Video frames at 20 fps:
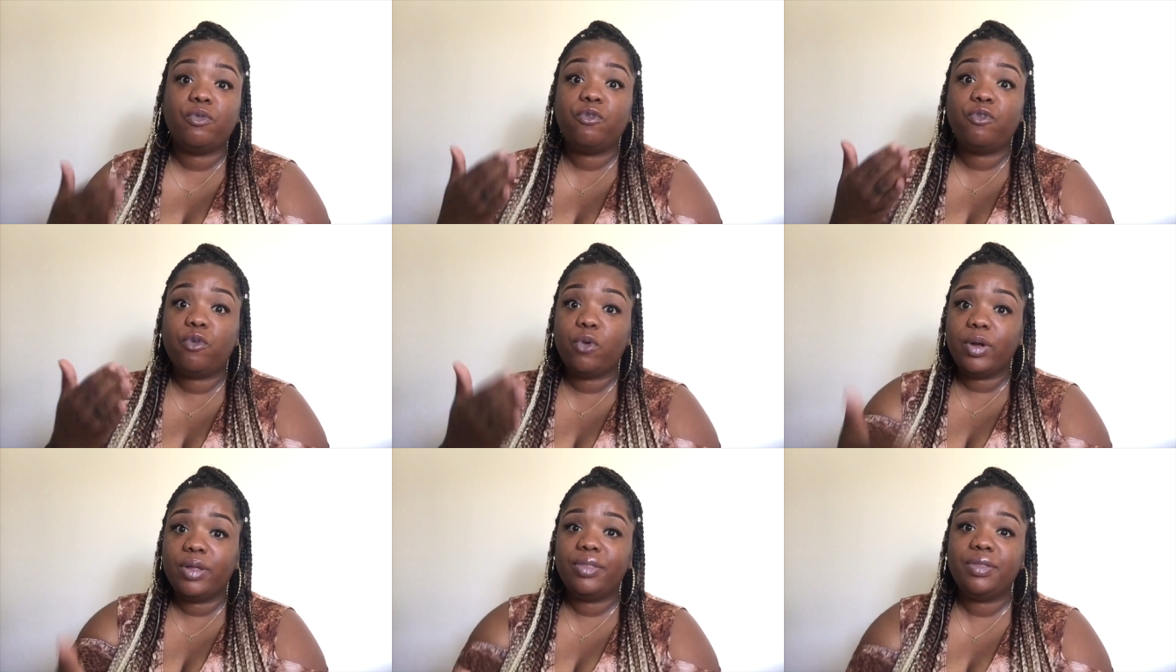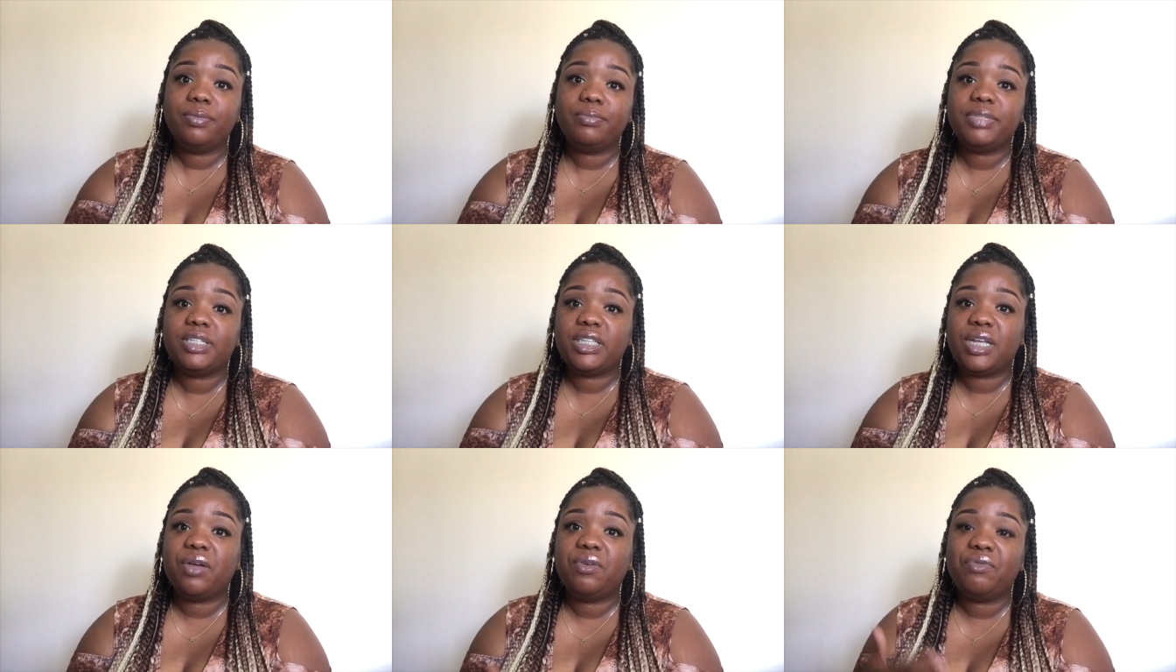for
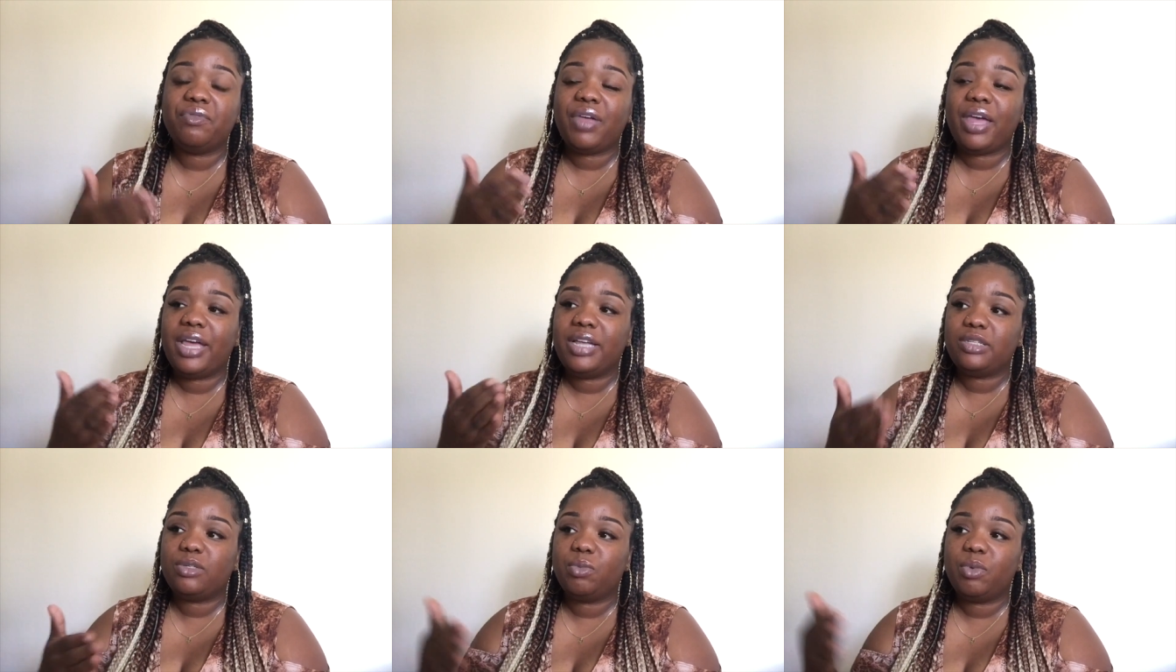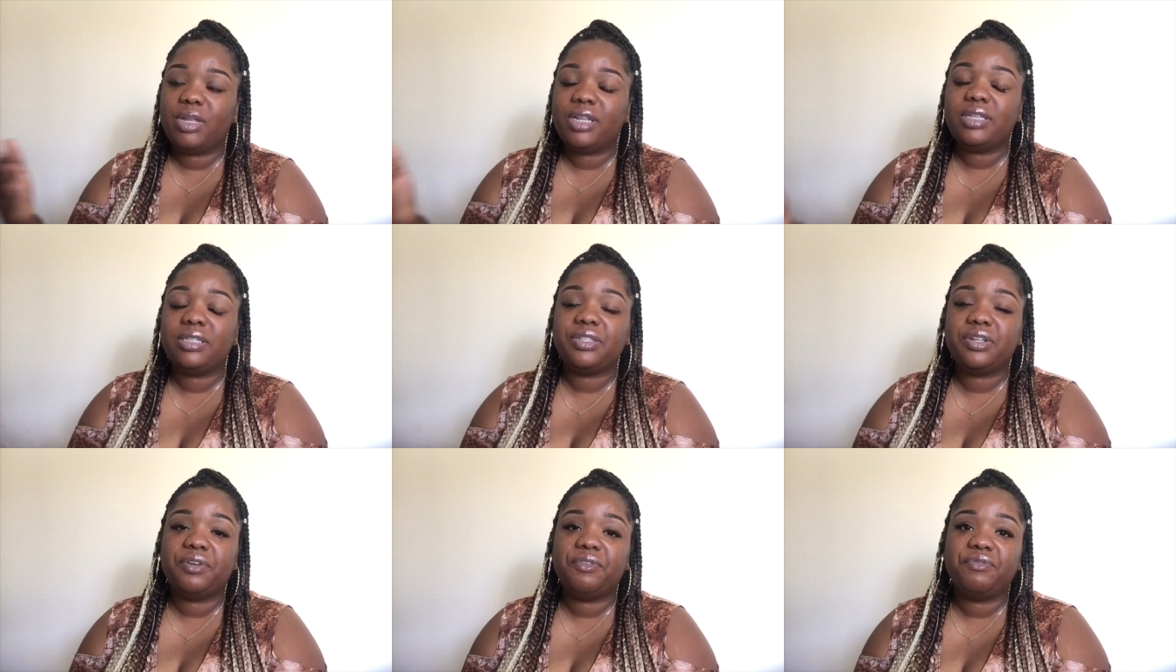themselves as well
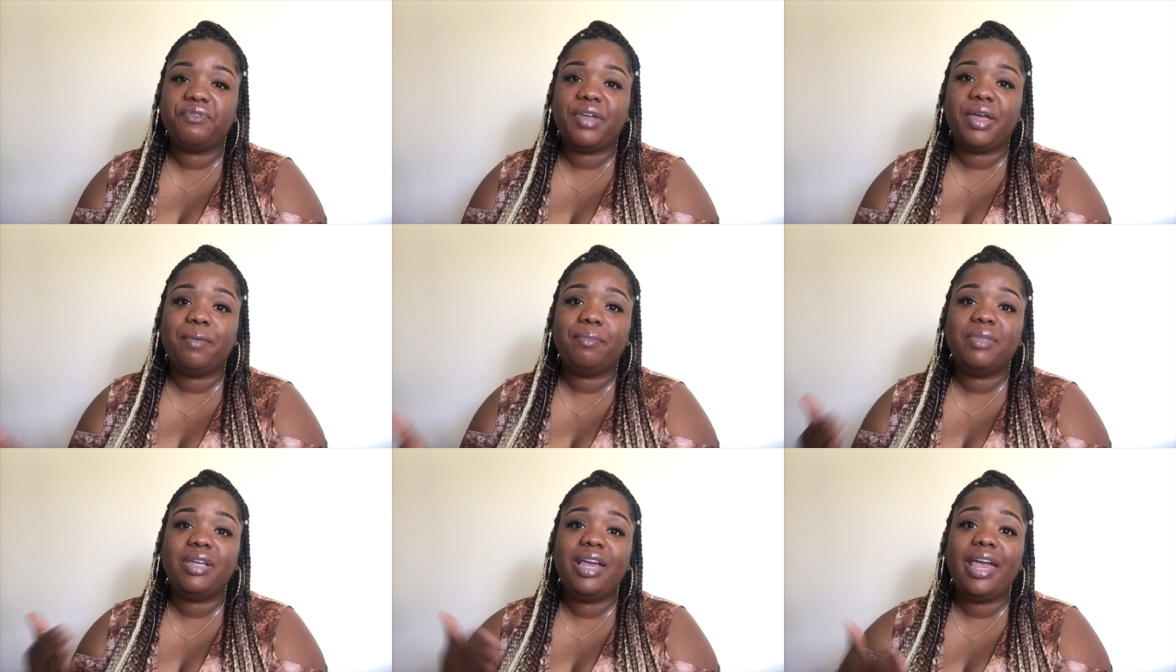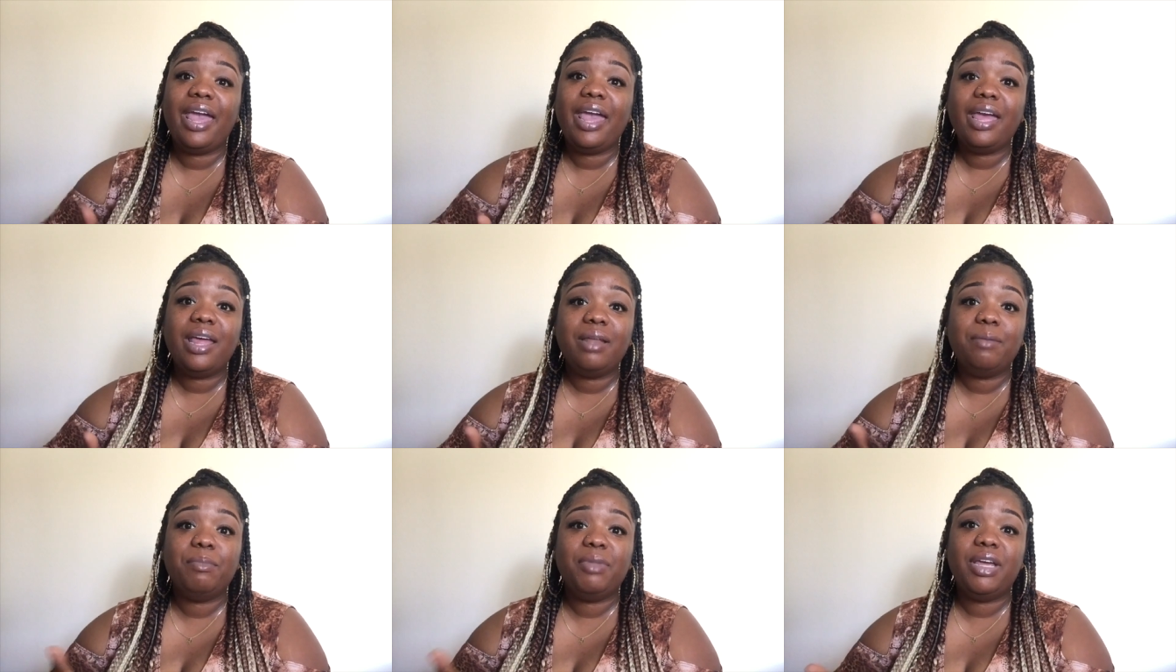as their family,
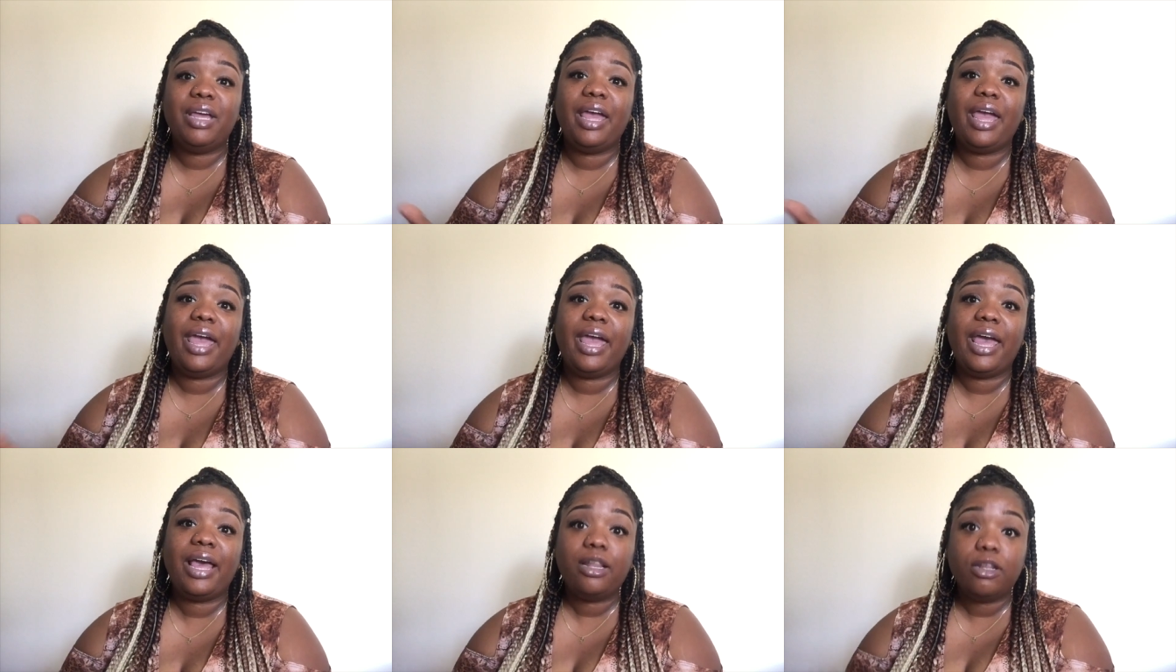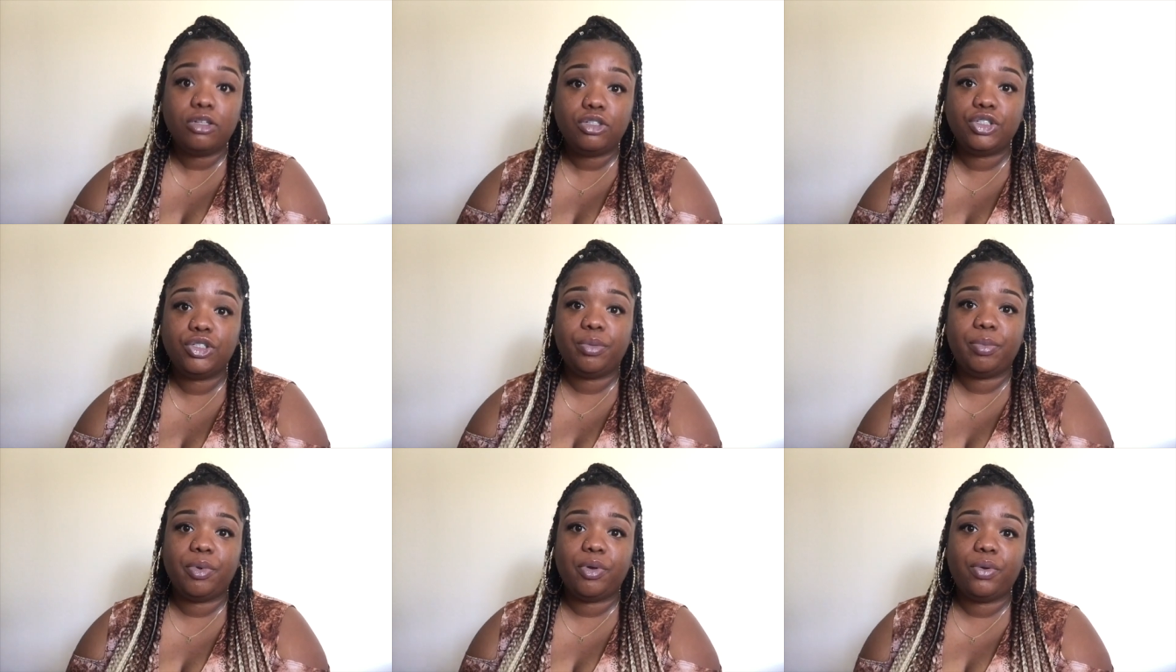and be
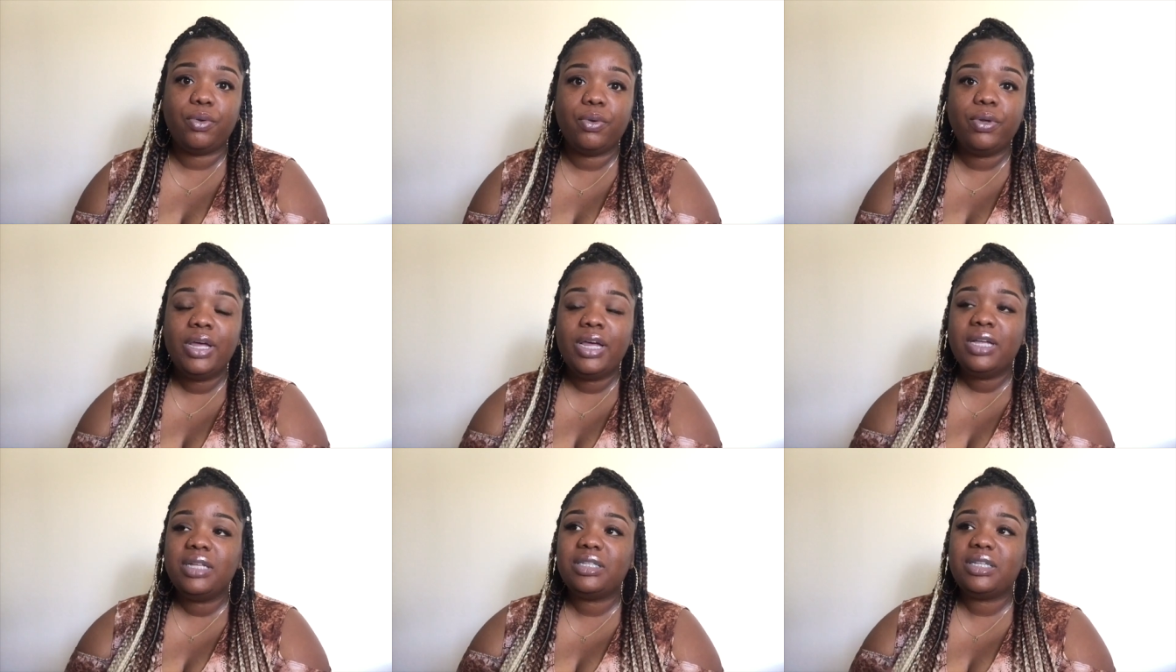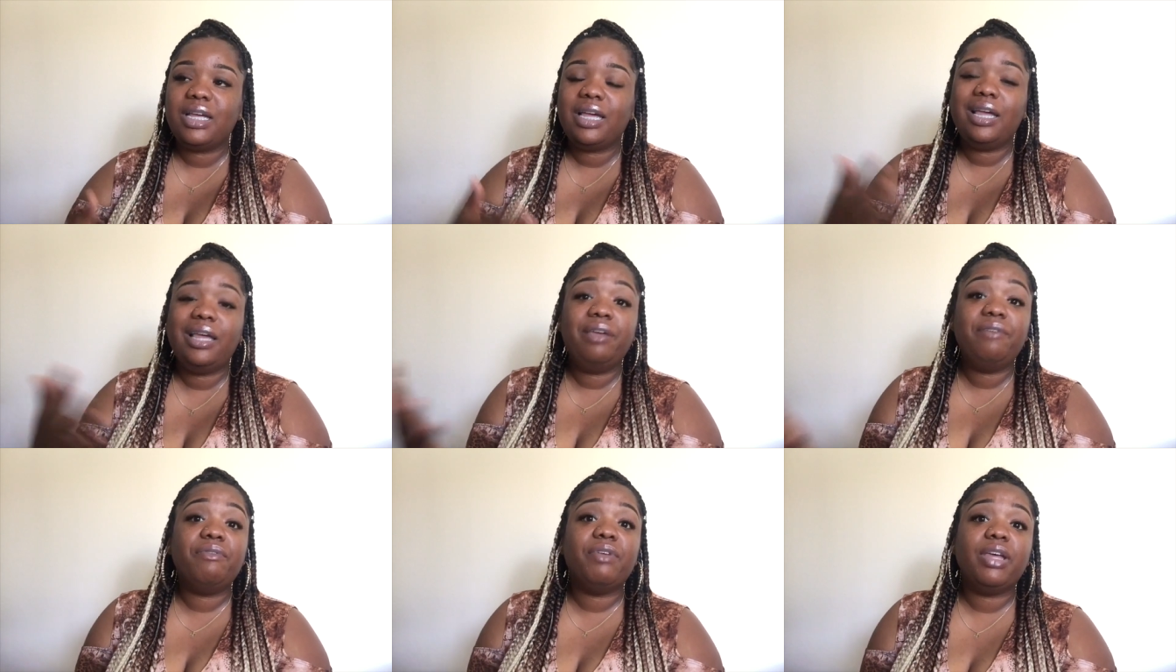eligible to
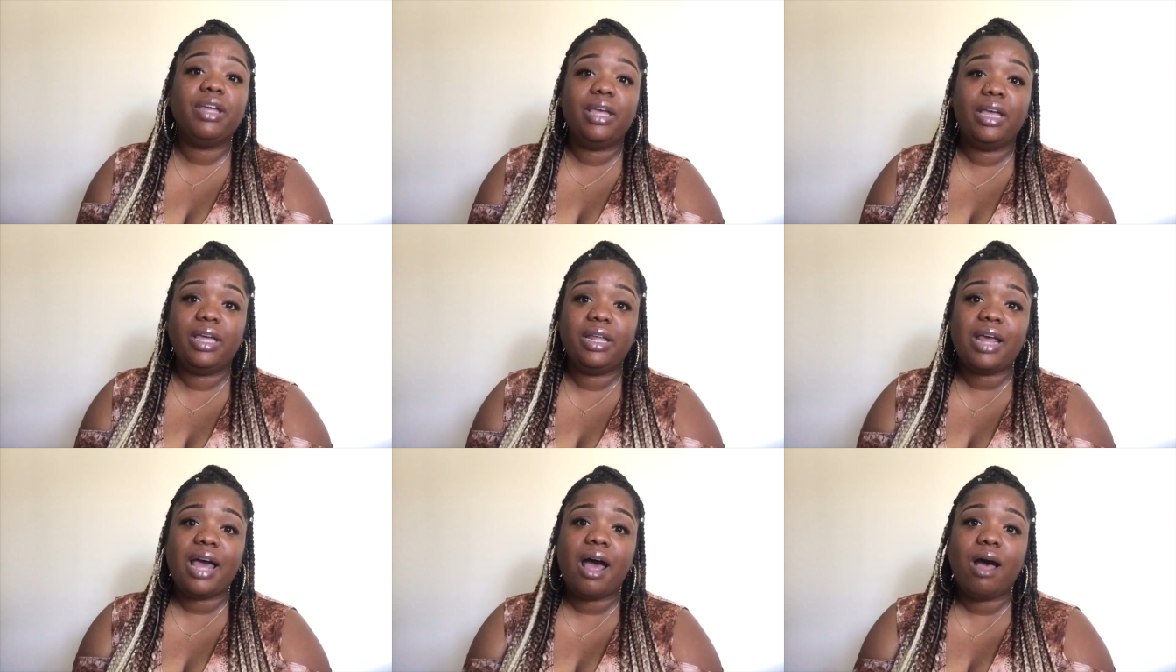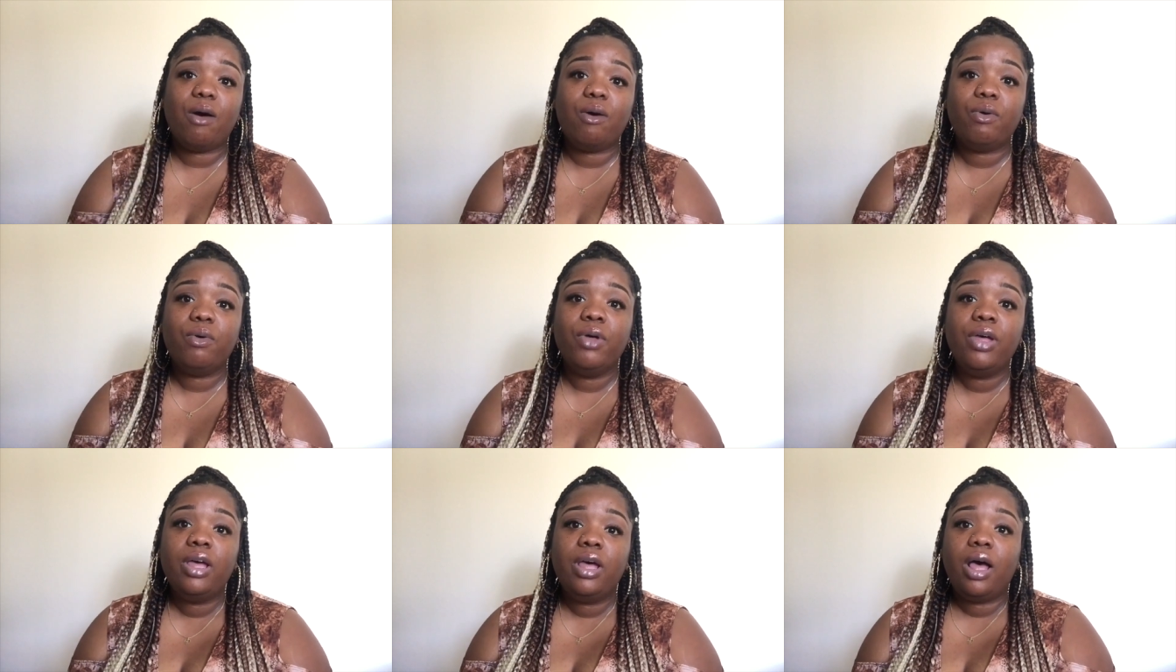even get out,